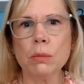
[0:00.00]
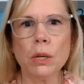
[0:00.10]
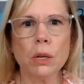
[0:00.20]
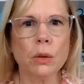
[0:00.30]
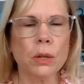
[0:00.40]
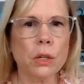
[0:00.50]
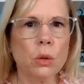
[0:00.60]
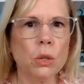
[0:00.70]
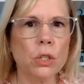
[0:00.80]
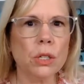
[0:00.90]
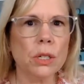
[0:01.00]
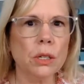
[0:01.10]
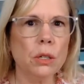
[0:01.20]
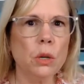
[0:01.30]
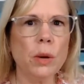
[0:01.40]
you know, and the
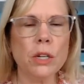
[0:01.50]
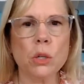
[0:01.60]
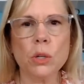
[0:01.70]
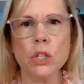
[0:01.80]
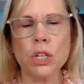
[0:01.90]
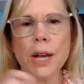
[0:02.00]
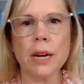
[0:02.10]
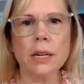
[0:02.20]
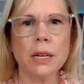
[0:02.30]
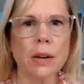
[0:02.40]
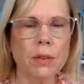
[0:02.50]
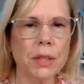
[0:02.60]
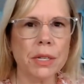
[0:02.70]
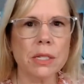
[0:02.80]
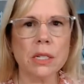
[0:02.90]
Christian, New Age Christianity,
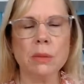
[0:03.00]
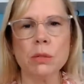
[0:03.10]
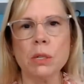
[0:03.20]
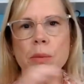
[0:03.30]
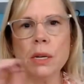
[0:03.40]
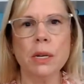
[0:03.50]
everything seems to be